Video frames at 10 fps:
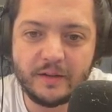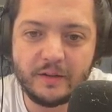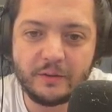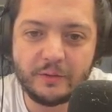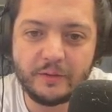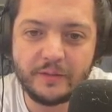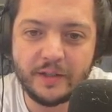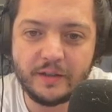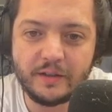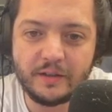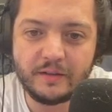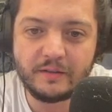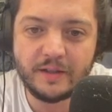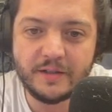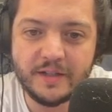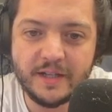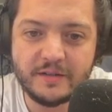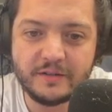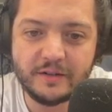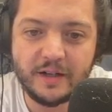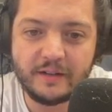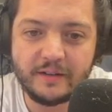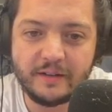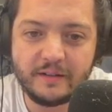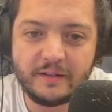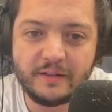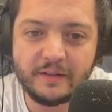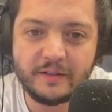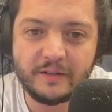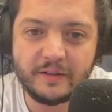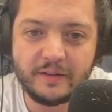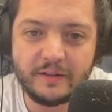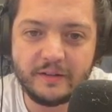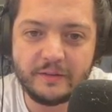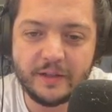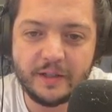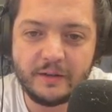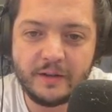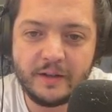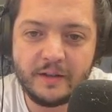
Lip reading: ultra vanilla educational content, such as this is their video.